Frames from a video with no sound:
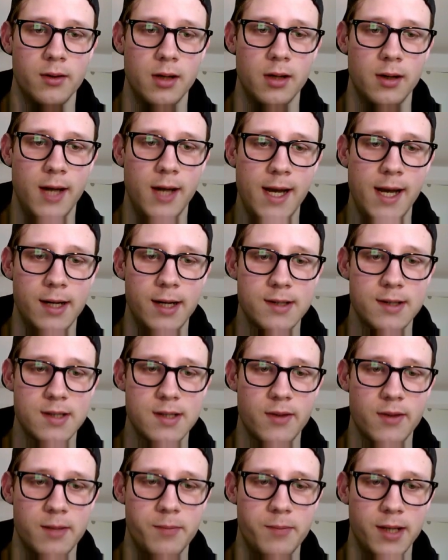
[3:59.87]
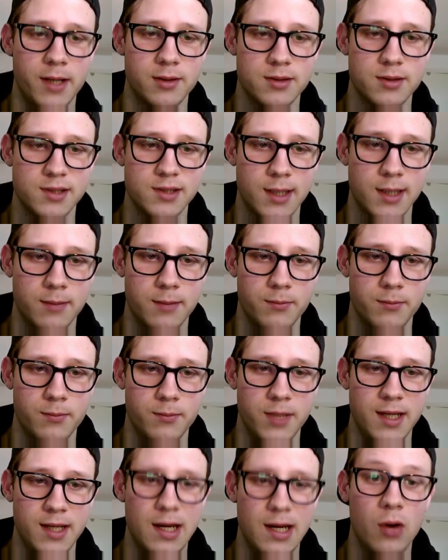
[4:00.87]
I added so that buttons can
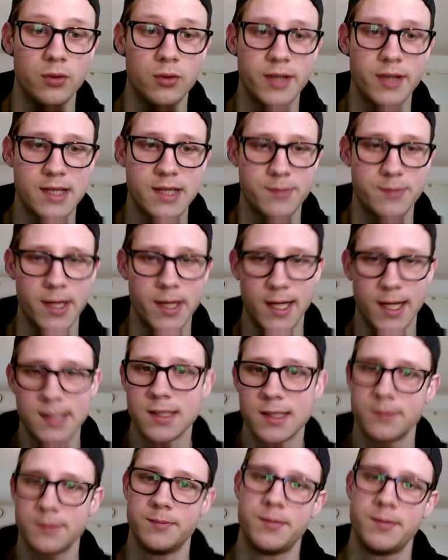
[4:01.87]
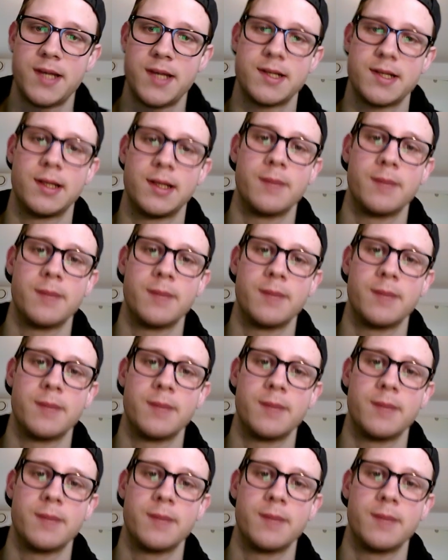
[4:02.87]
be only sprites, basically.